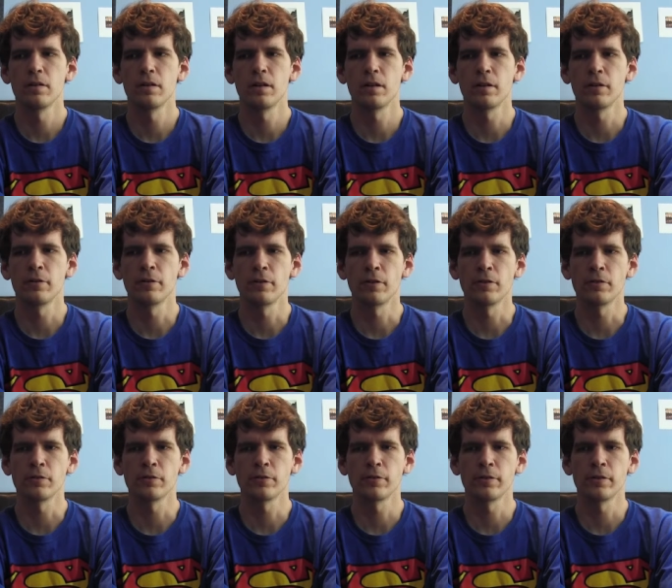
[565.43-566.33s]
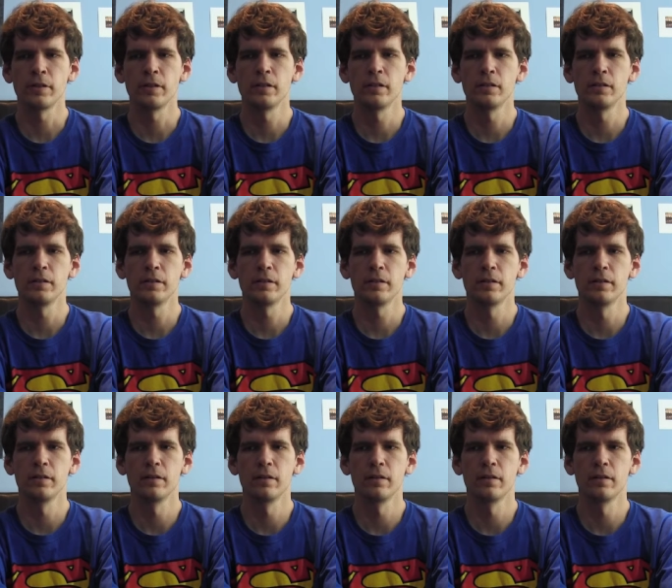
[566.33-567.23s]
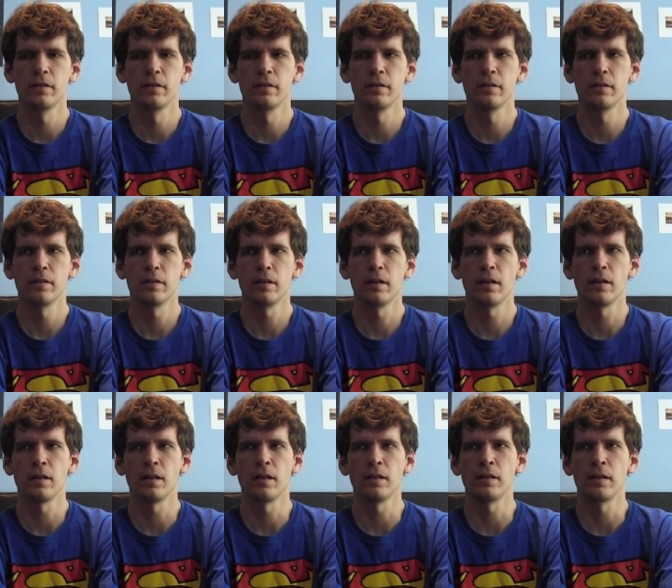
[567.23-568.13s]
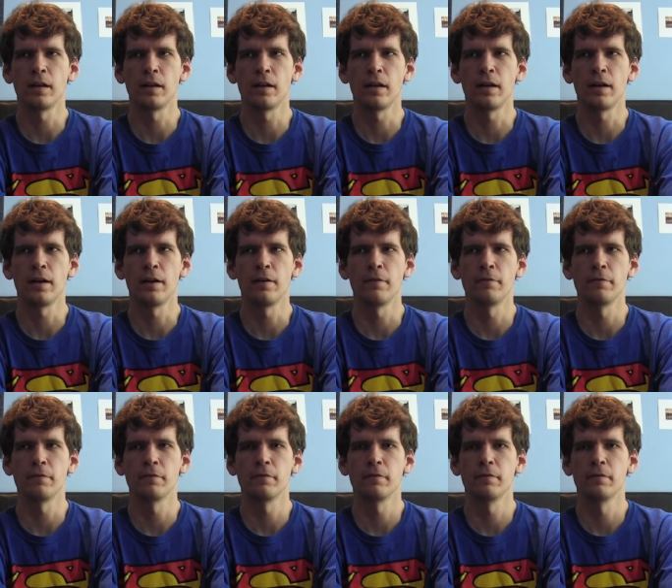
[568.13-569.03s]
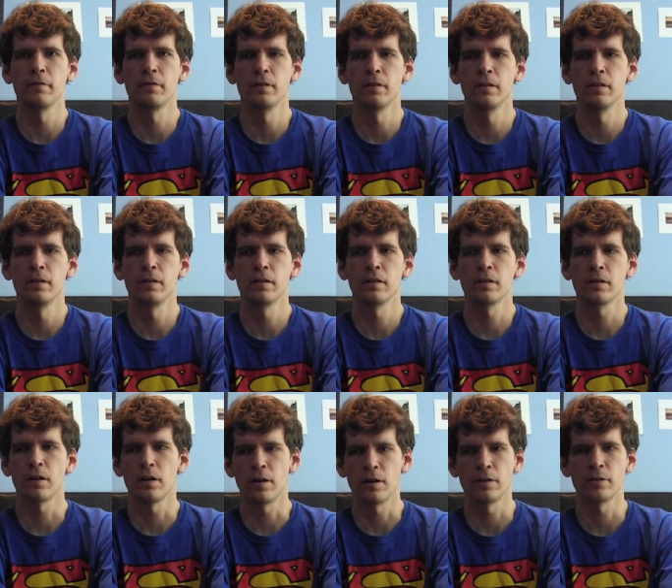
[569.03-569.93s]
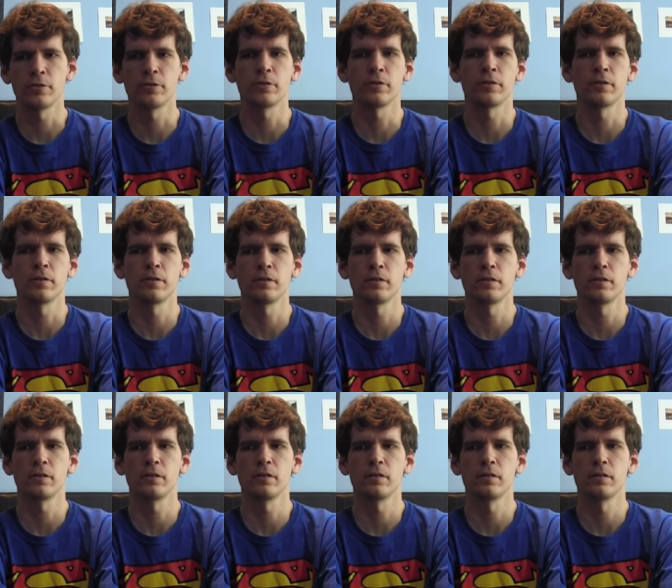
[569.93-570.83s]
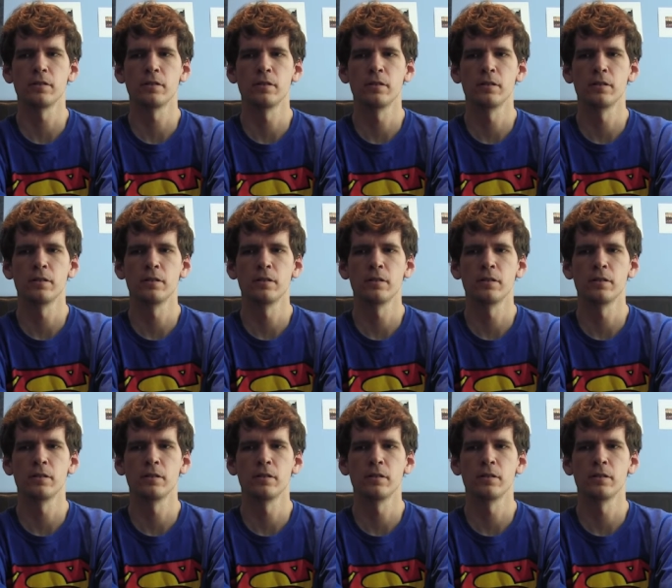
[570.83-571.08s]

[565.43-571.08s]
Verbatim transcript: and groceries and then I have car insurance